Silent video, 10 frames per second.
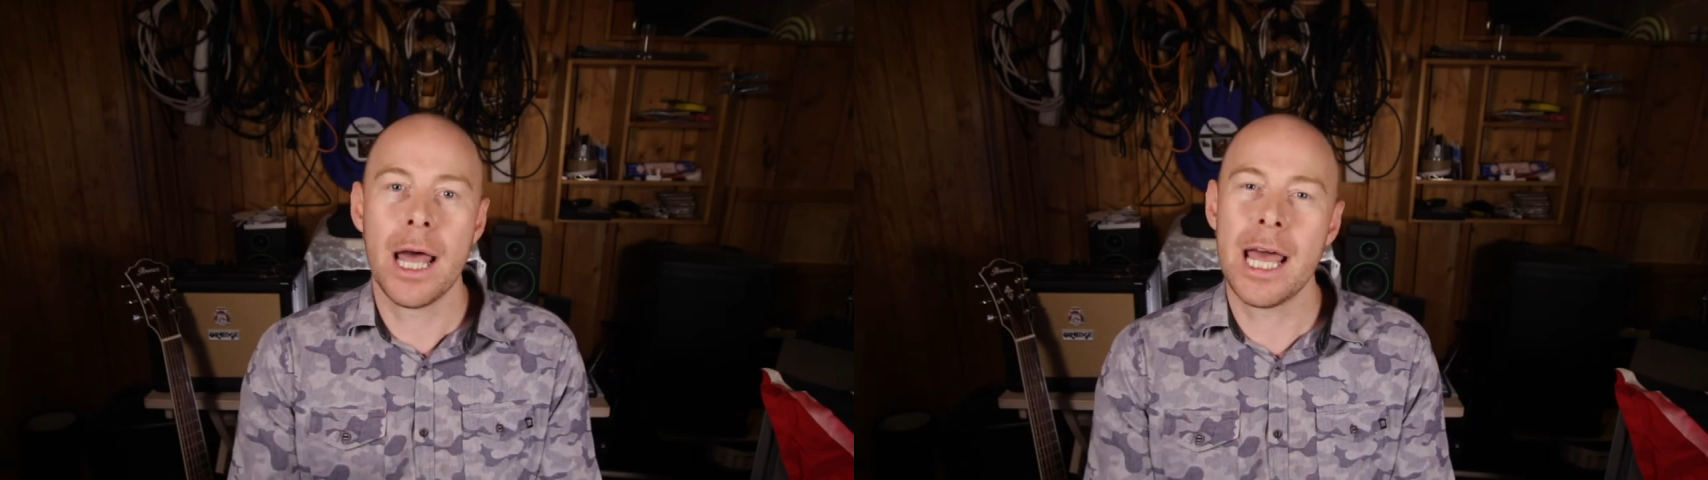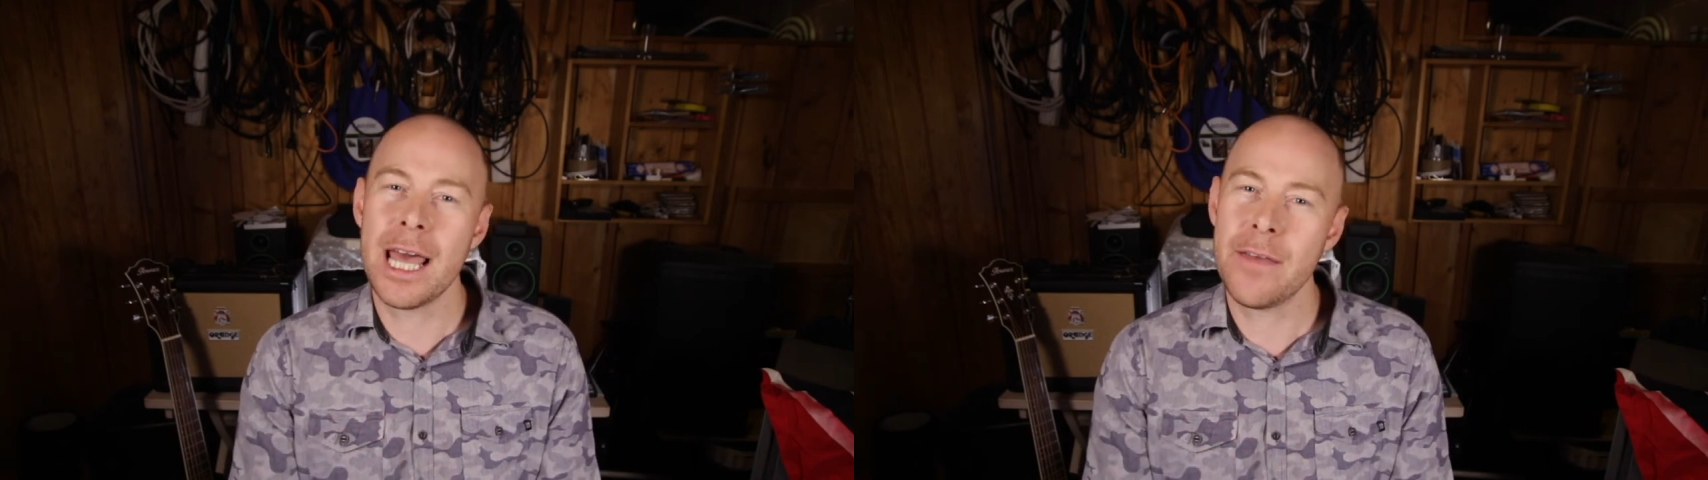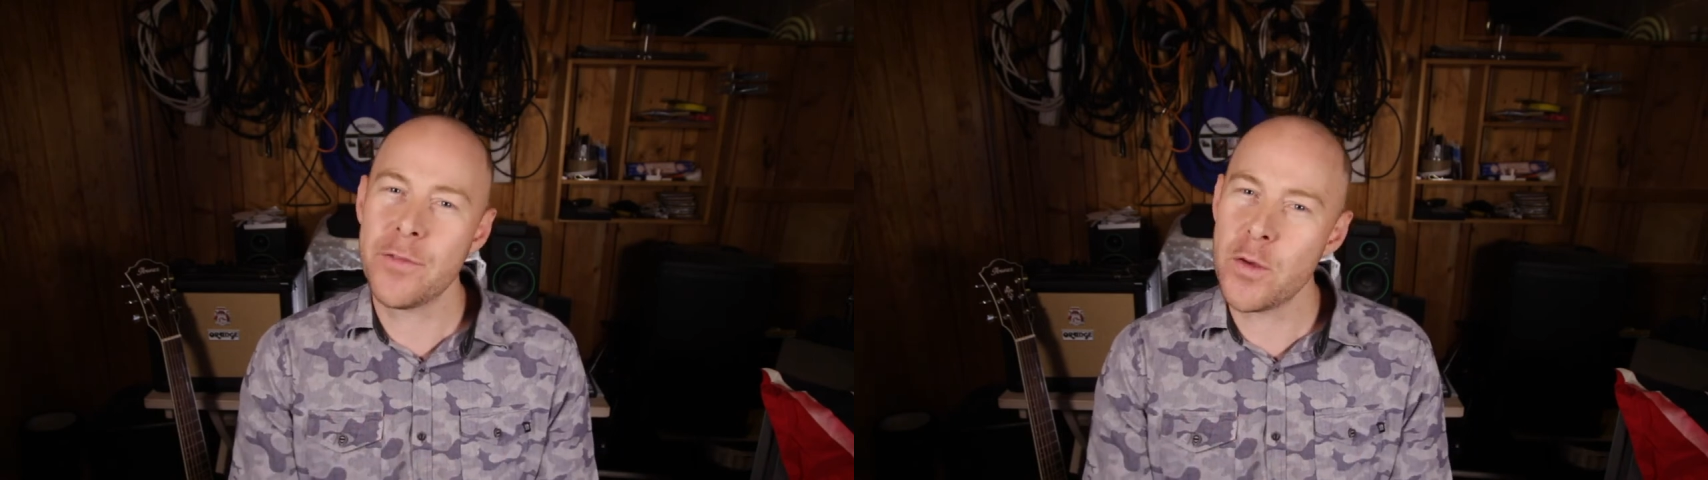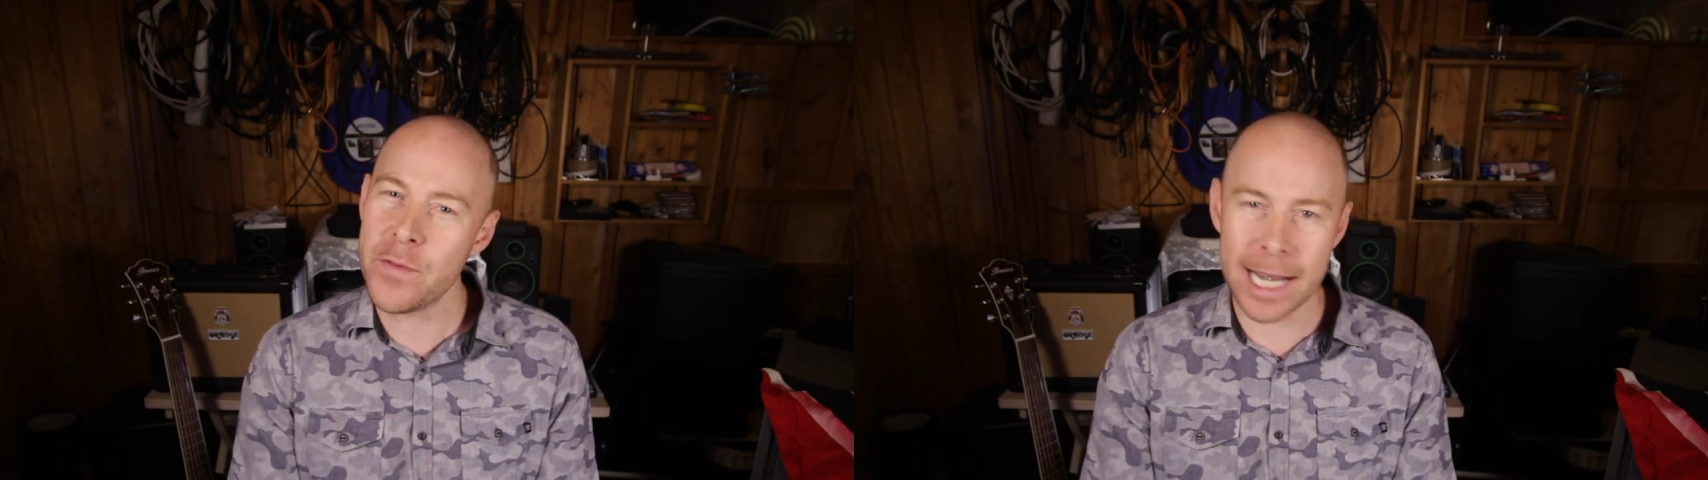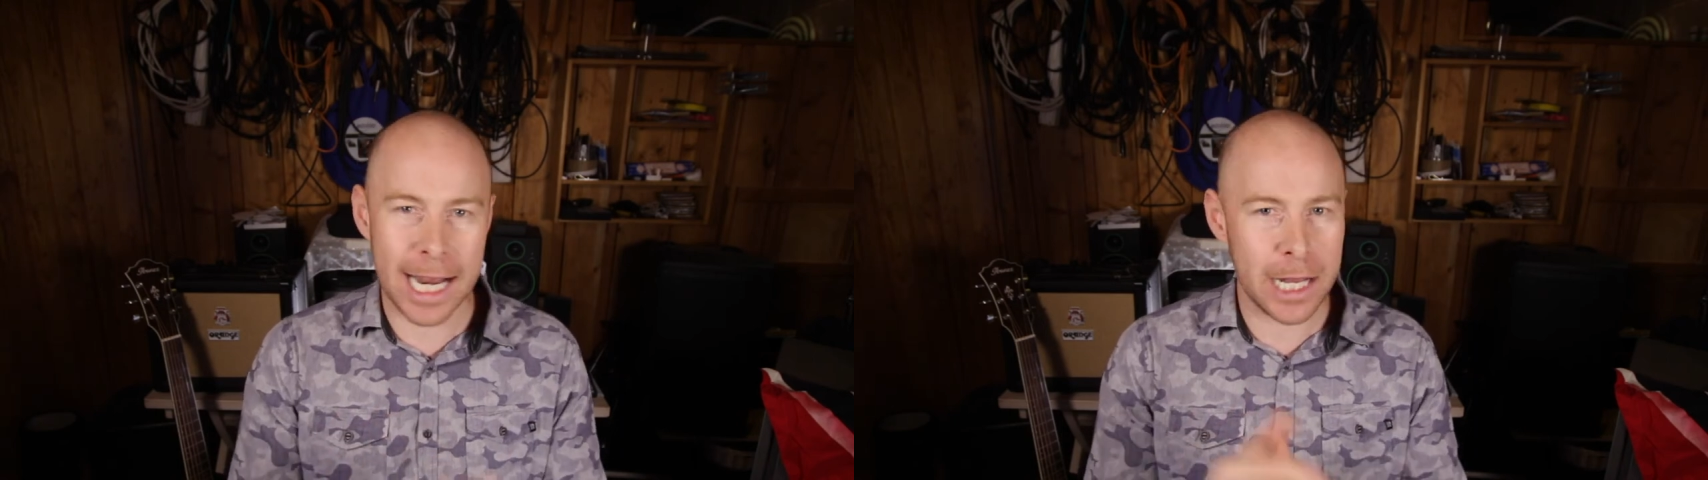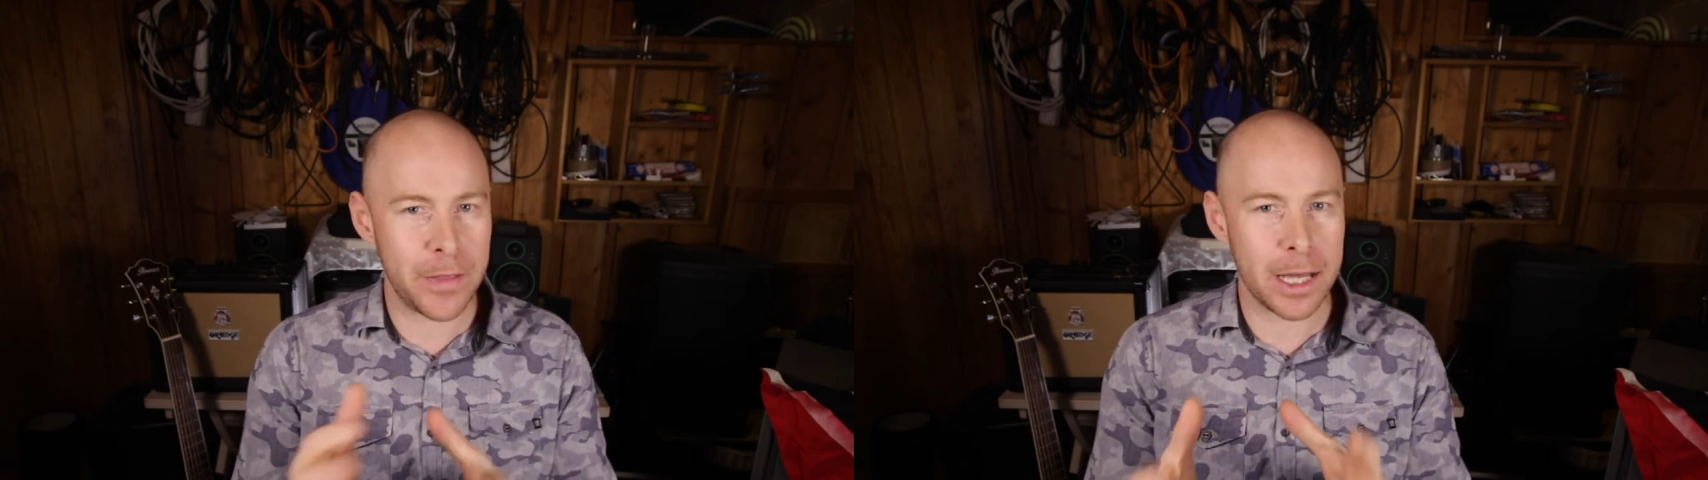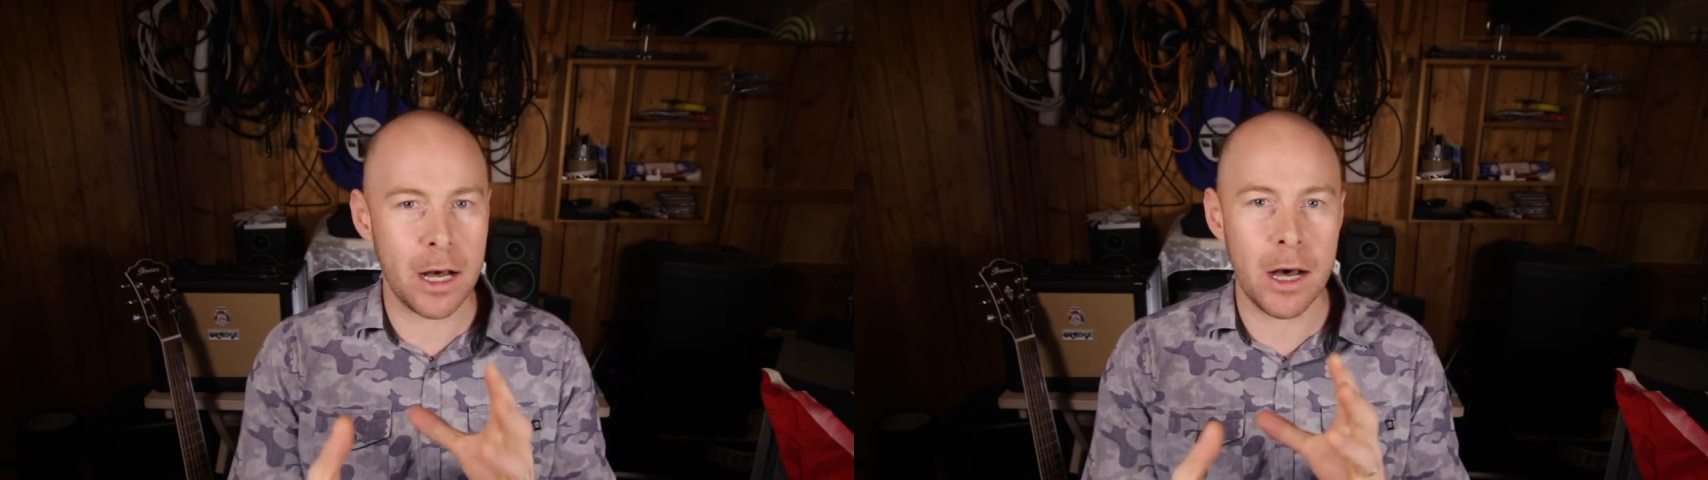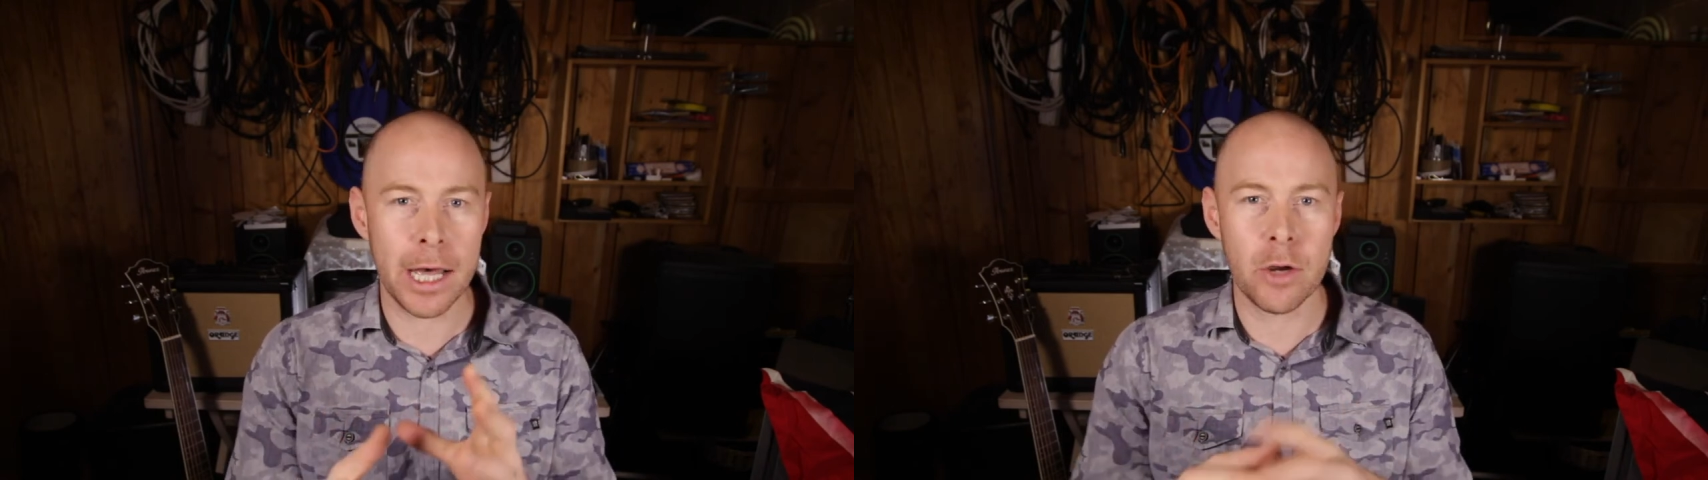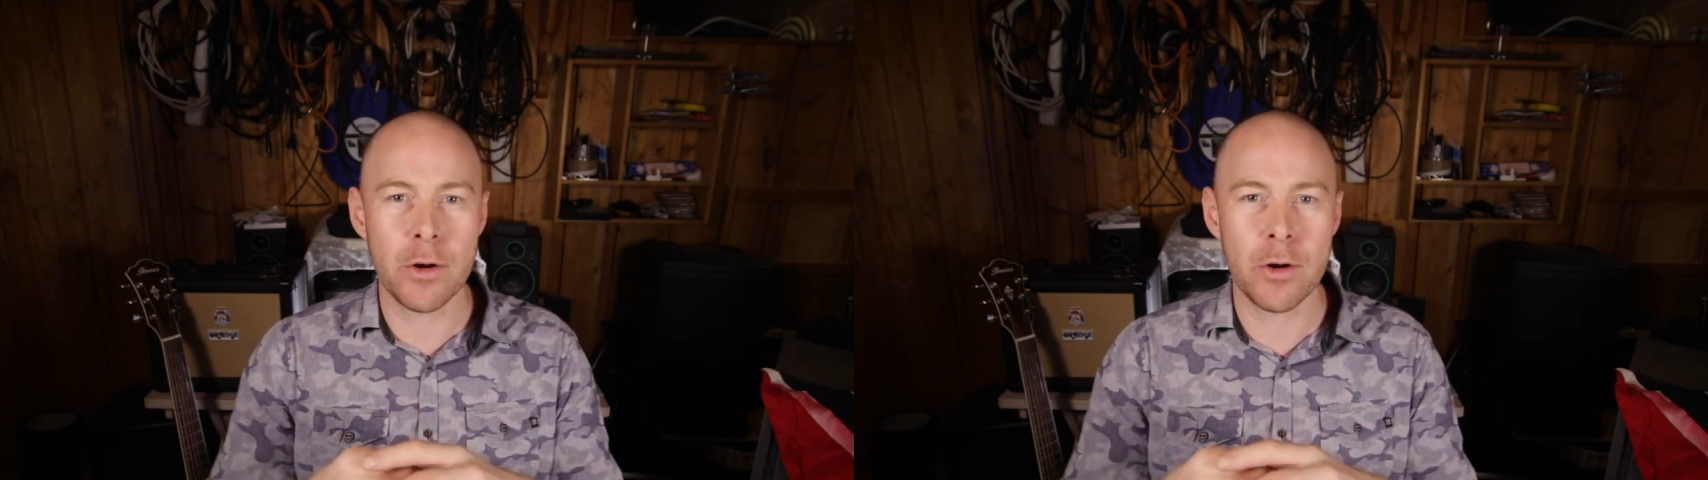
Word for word: If you feel anything hurting